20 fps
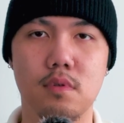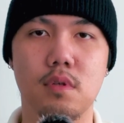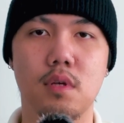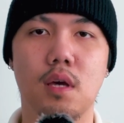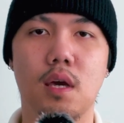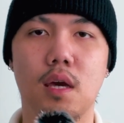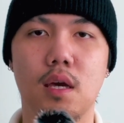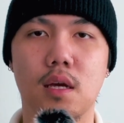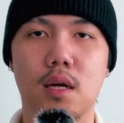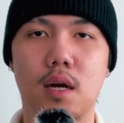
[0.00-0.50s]

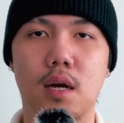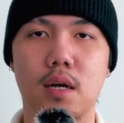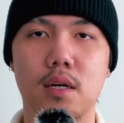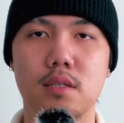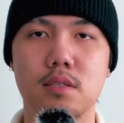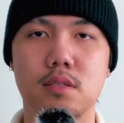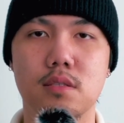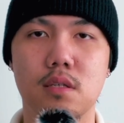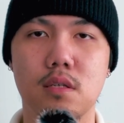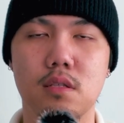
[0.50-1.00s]
Hey
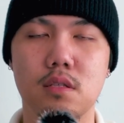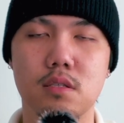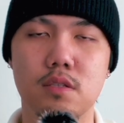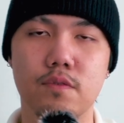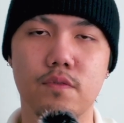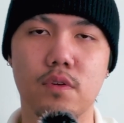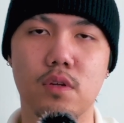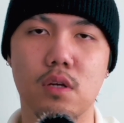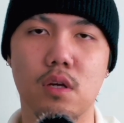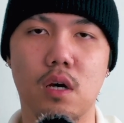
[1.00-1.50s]
guys, in this
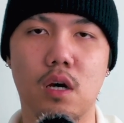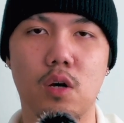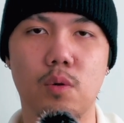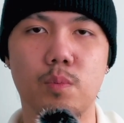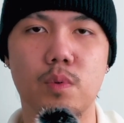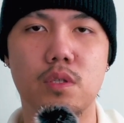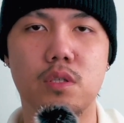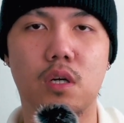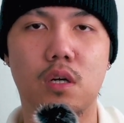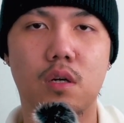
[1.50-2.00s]
video I'll
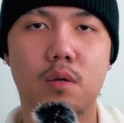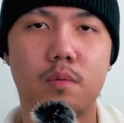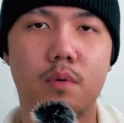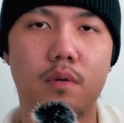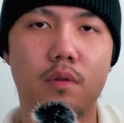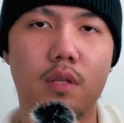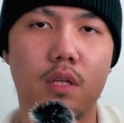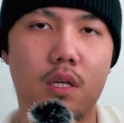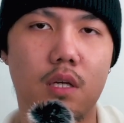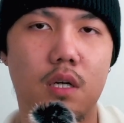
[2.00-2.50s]
be talking
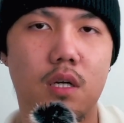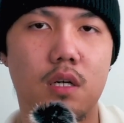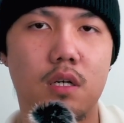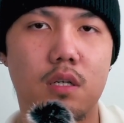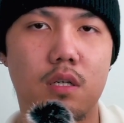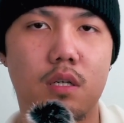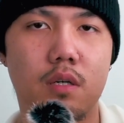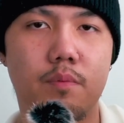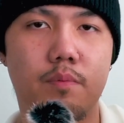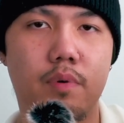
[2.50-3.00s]
about the
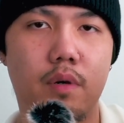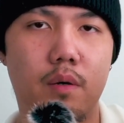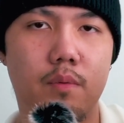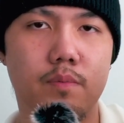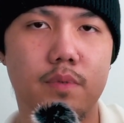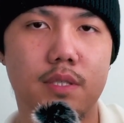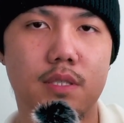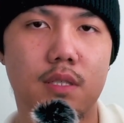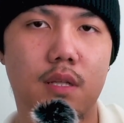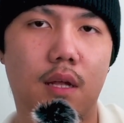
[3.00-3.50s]
Ugg Pumped
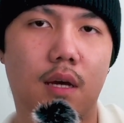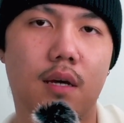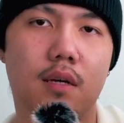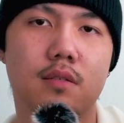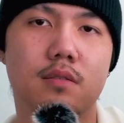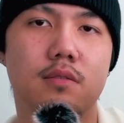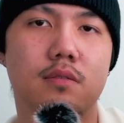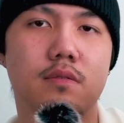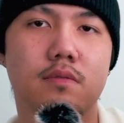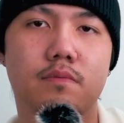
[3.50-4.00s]

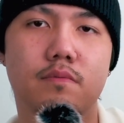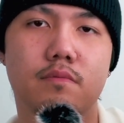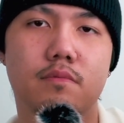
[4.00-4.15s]
Slides.